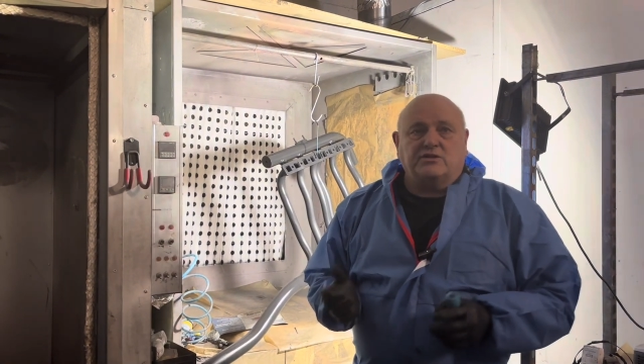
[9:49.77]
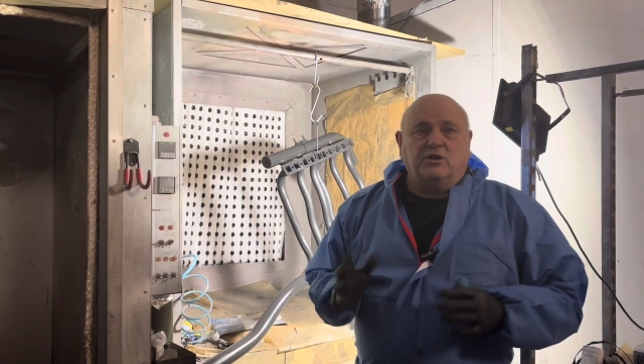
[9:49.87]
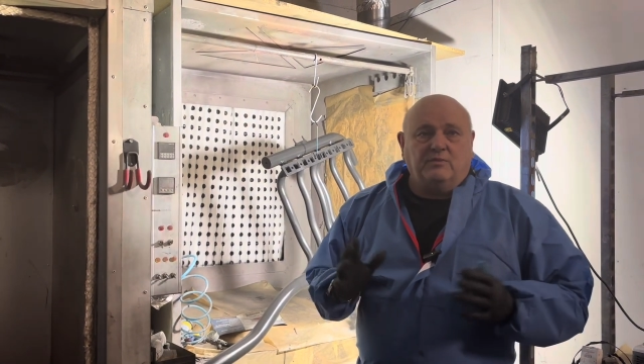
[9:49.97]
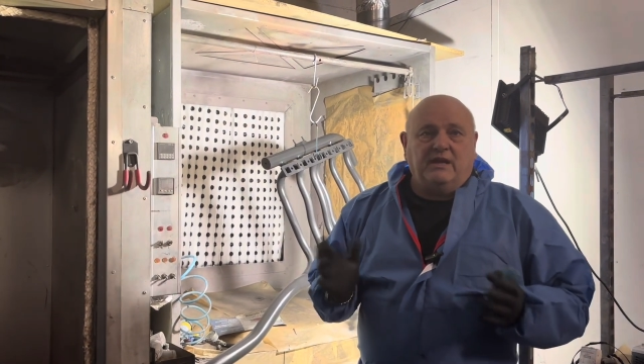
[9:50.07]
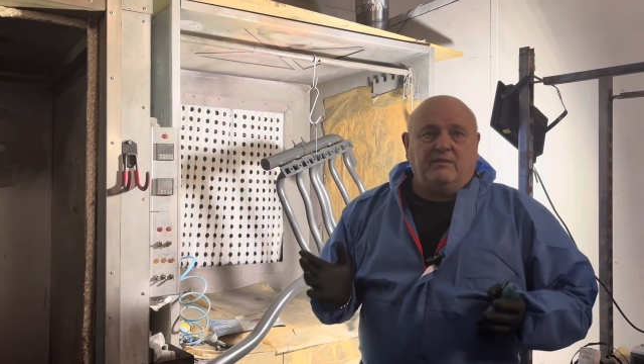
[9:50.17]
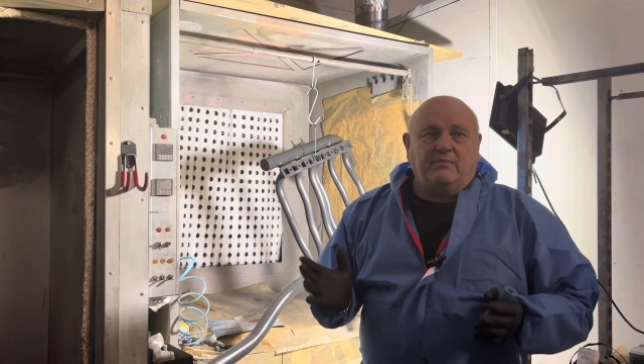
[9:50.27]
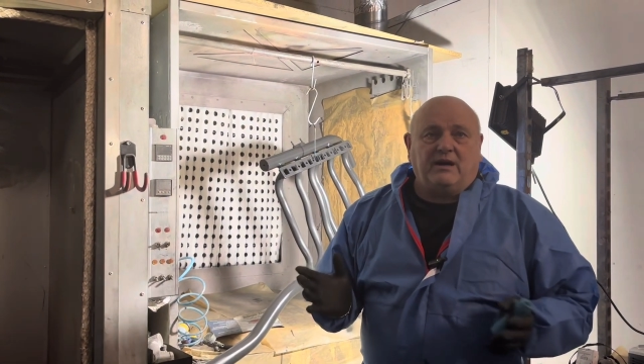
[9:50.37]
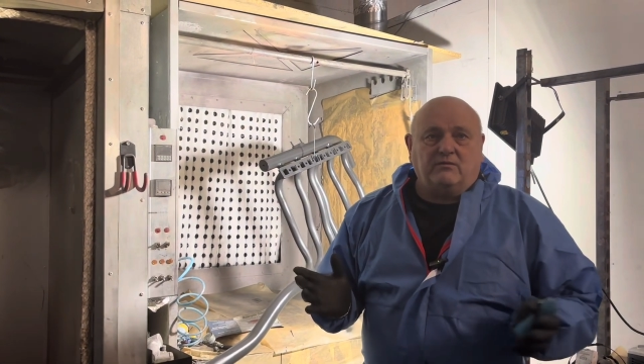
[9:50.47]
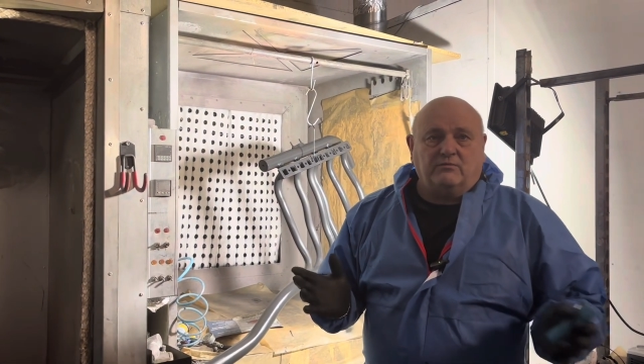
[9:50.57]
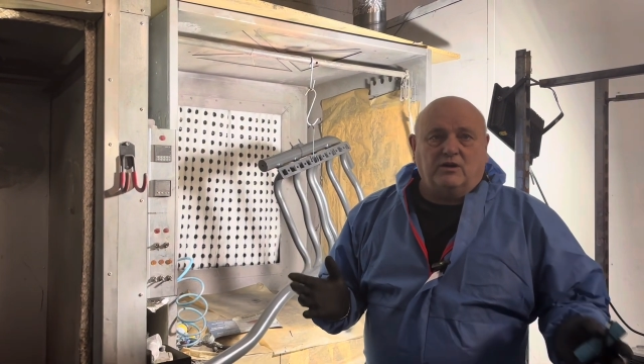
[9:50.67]
million
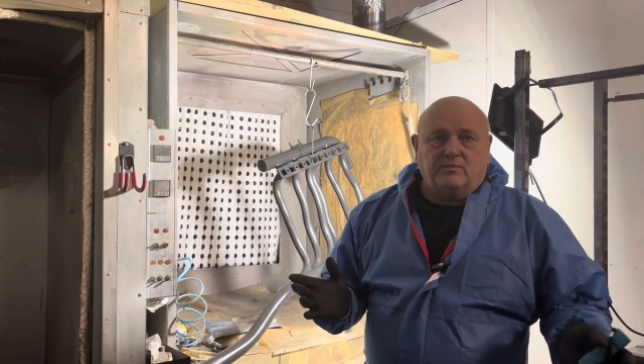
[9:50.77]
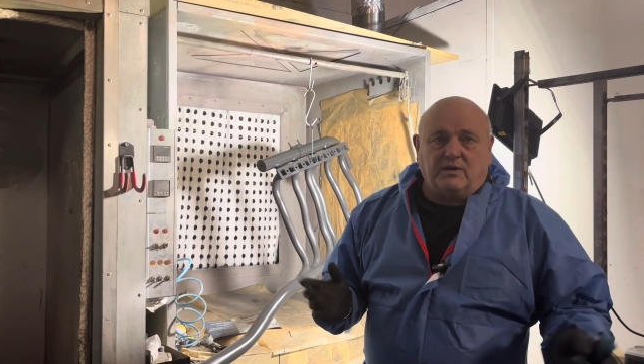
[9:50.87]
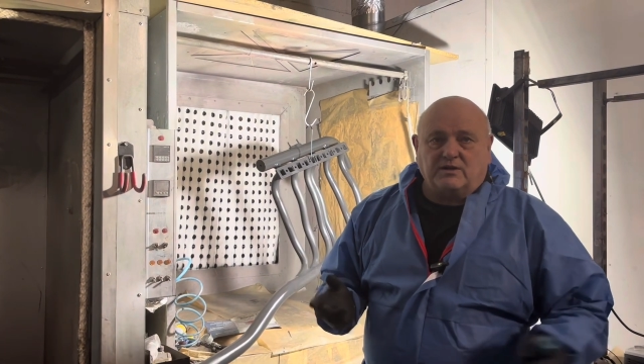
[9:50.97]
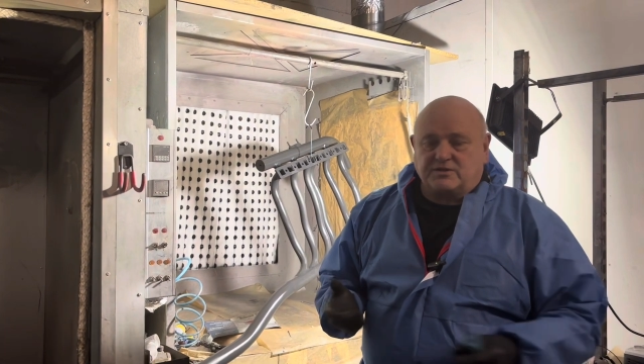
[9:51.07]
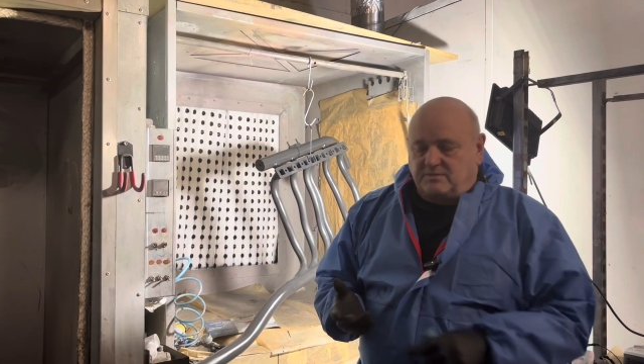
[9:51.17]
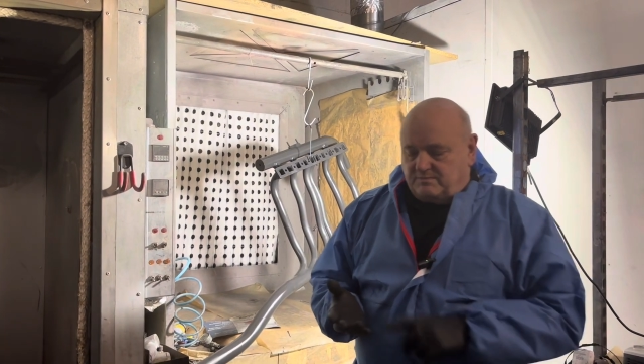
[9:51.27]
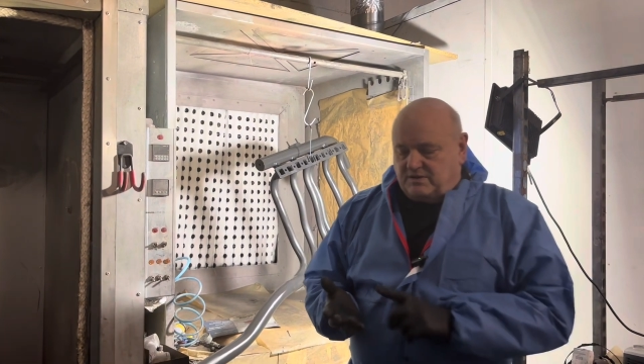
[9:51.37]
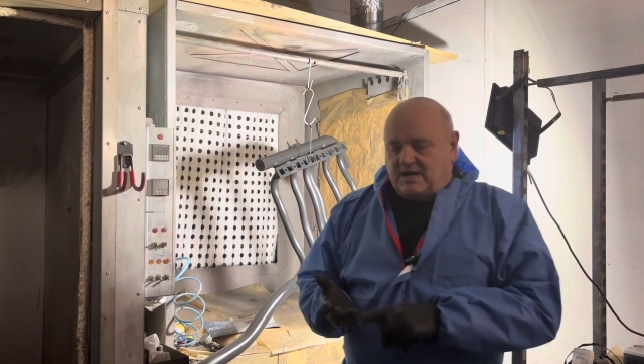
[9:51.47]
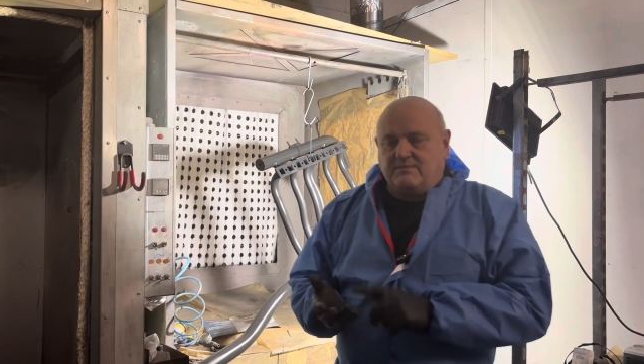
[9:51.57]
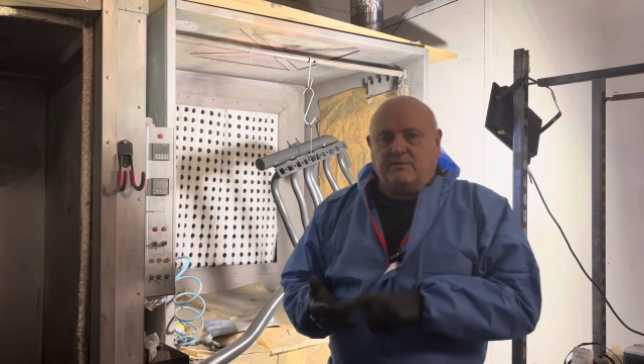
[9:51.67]
robots,
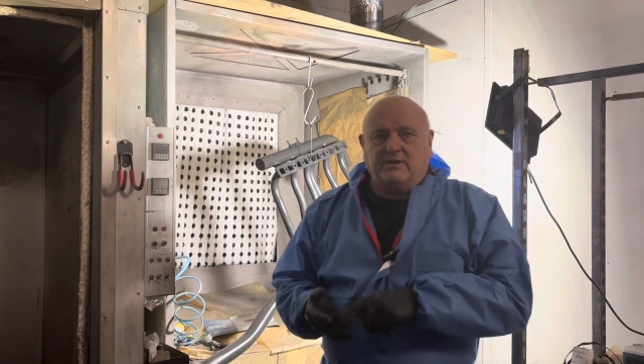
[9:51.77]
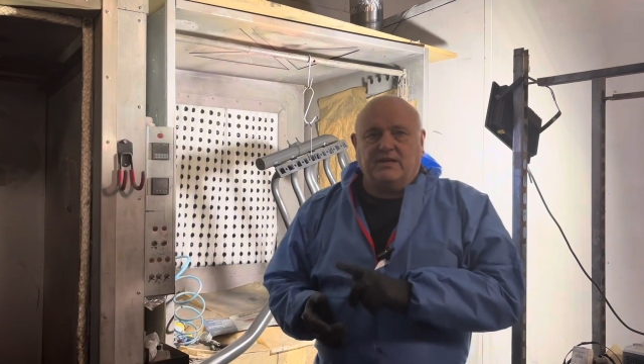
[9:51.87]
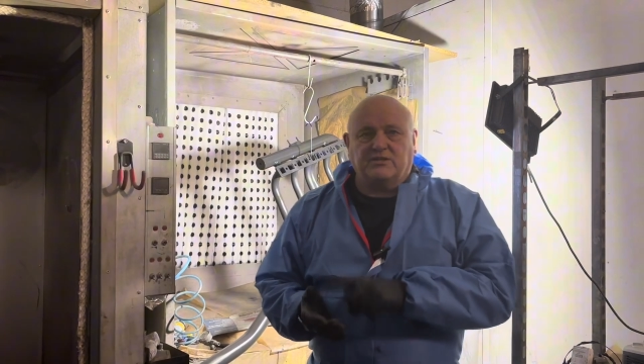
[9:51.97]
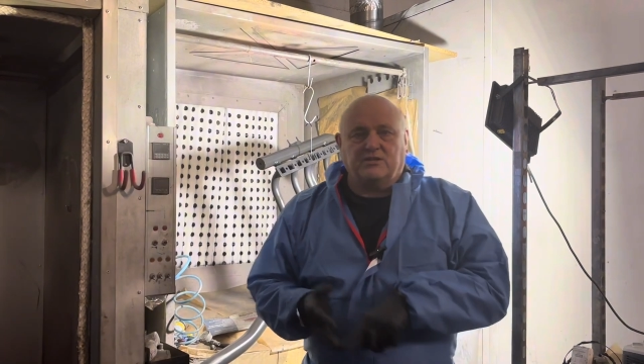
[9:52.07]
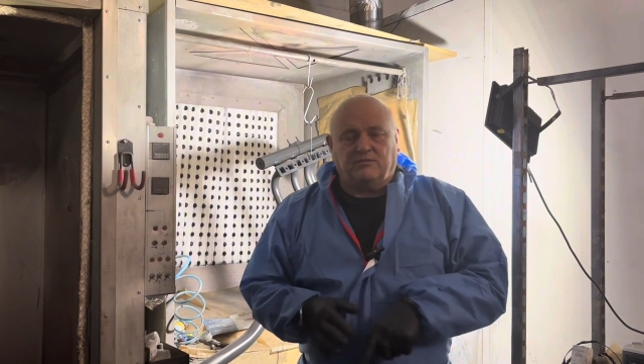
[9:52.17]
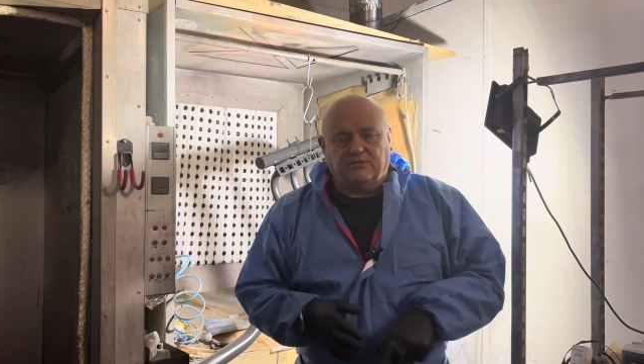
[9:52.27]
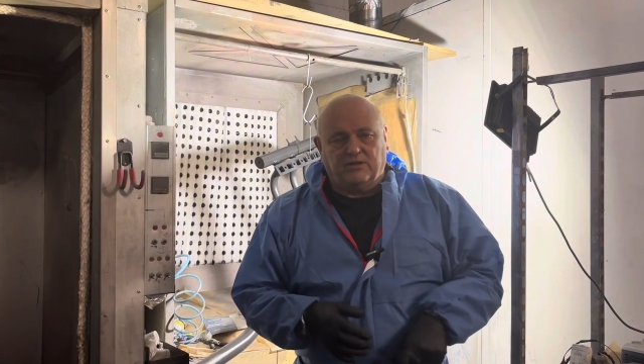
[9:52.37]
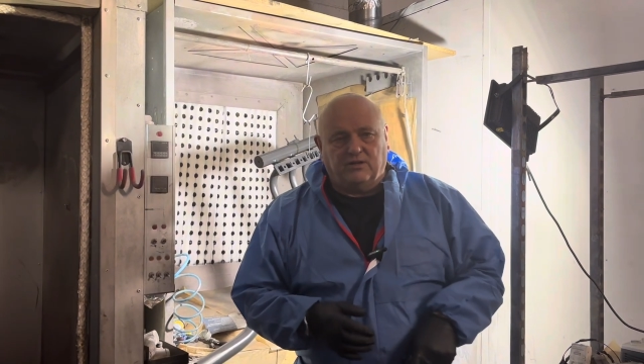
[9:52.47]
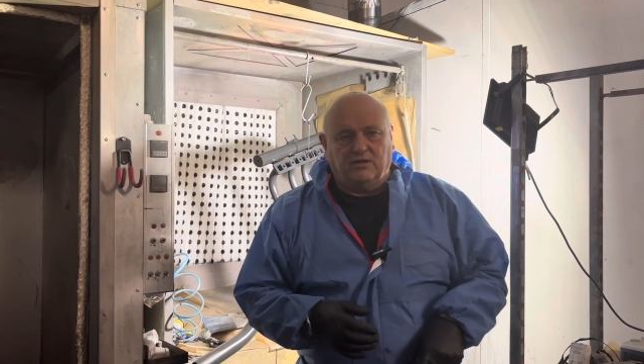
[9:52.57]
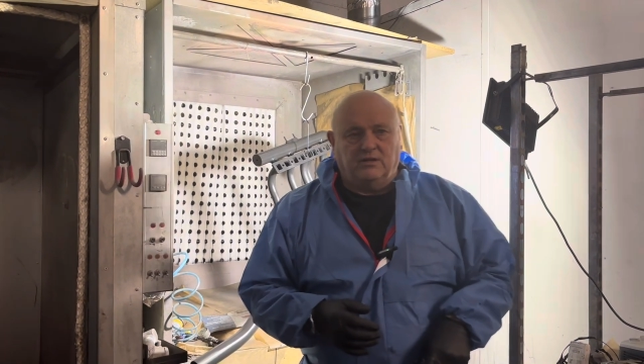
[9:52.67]
primer base, top
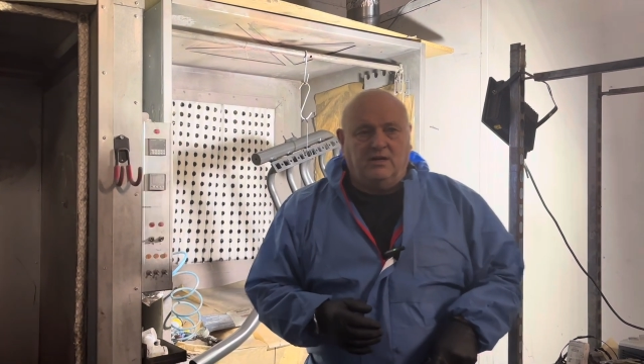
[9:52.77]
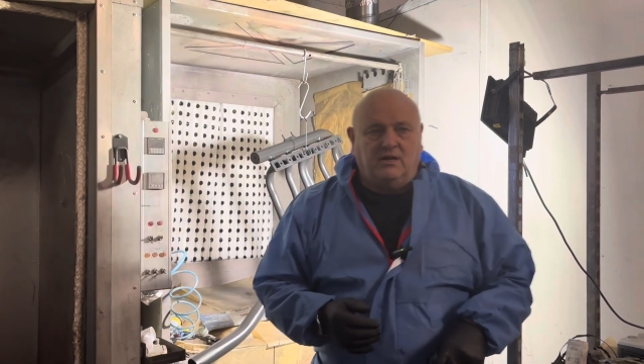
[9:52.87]
coat,